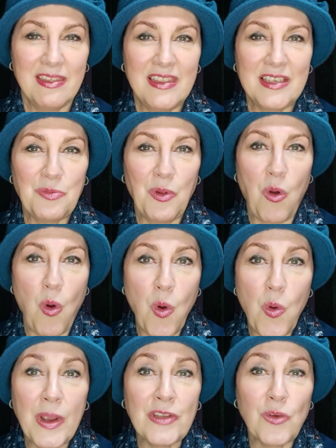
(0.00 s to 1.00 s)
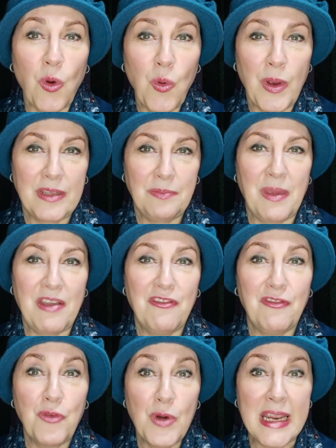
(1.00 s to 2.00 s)
This will always be
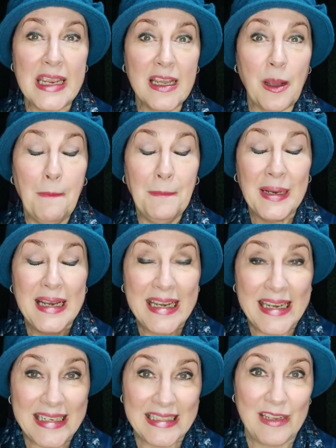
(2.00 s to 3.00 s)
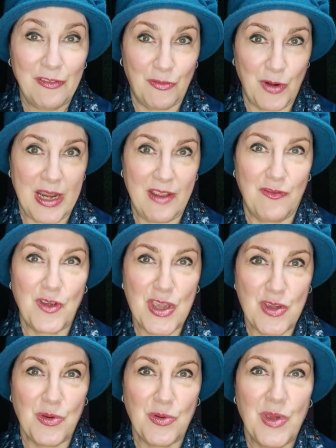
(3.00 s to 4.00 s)
free, completely free for
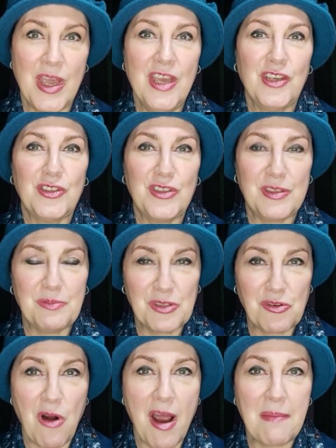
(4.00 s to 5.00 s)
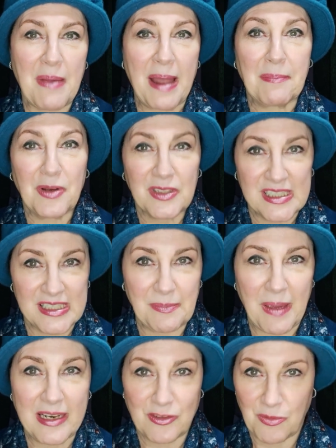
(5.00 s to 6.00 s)
you to subscribe and
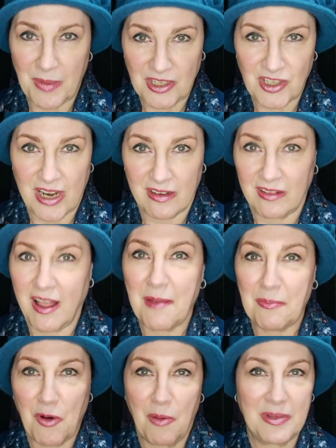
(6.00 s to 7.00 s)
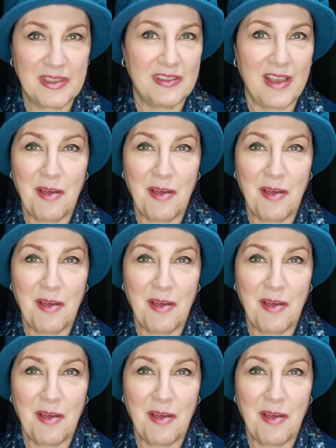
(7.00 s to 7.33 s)
participate on my channel. I promise.